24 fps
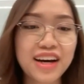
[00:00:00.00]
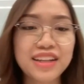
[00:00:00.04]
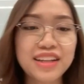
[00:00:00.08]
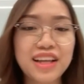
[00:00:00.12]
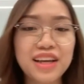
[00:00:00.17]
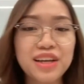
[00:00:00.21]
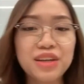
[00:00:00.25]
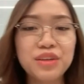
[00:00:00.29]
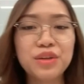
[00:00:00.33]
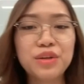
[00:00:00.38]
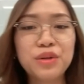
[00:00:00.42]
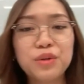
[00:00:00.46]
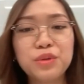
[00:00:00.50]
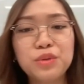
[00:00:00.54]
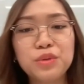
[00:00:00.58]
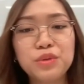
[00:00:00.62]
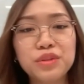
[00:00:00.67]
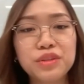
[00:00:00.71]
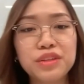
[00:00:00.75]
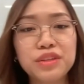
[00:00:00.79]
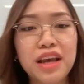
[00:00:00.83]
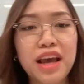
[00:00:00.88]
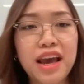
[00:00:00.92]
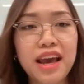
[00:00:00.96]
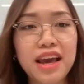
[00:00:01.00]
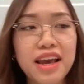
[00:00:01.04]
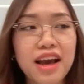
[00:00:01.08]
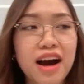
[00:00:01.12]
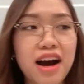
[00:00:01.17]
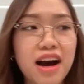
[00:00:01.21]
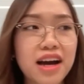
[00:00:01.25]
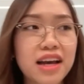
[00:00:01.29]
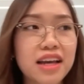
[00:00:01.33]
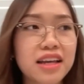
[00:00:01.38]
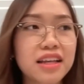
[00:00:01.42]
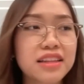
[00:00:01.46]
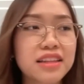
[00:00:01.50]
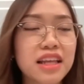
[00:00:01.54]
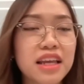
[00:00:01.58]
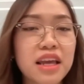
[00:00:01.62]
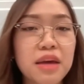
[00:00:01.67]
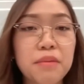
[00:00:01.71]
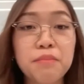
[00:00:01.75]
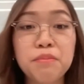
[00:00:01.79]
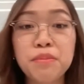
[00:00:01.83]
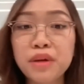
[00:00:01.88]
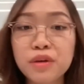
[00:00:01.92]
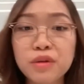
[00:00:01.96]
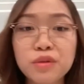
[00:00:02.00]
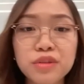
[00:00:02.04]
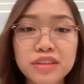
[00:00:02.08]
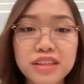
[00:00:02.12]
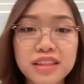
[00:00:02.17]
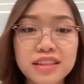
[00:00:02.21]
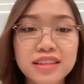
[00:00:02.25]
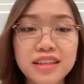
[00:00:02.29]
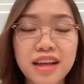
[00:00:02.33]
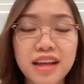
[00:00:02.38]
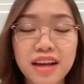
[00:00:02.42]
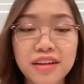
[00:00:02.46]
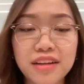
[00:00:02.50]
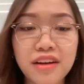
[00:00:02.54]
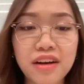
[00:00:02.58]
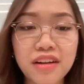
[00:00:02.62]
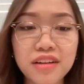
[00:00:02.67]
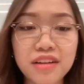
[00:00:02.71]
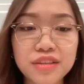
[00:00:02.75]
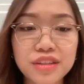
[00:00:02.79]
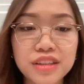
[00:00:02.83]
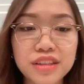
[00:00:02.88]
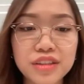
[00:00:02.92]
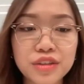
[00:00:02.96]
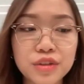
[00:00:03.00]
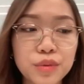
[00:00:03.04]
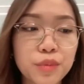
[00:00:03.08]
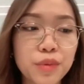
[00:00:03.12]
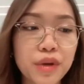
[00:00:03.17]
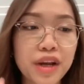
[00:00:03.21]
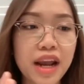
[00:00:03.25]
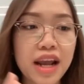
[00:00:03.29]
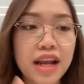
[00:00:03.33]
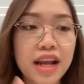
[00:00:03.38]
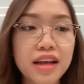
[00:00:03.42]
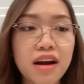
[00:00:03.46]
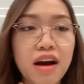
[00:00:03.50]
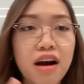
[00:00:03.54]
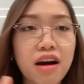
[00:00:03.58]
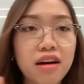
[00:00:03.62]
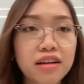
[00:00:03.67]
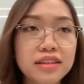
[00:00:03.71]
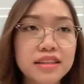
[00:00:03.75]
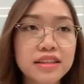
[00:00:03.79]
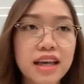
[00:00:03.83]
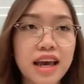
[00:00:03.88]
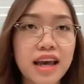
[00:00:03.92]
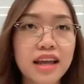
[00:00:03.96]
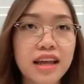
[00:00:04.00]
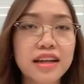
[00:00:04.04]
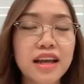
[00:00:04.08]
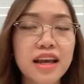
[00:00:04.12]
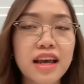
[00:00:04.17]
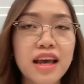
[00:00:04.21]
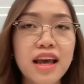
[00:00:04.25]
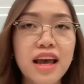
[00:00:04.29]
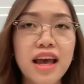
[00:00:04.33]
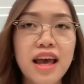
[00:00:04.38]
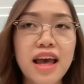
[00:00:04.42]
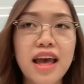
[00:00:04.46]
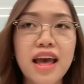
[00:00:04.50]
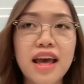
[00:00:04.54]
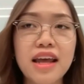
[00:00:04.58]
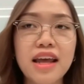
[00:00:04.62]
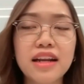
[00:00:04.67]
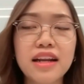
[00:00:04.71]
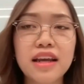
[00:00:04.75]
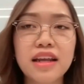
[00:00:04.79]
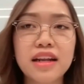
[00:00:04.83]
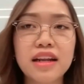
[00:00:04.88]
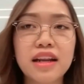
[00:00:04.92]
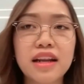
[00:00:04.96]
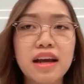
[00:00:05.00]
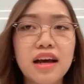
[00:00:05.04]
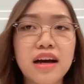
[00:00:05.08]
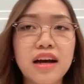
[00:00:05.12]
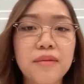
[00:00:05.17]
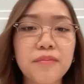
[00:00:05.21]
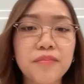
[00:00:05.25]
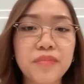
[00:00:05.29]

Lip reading: they use AI, they abuse this technology to create content. And then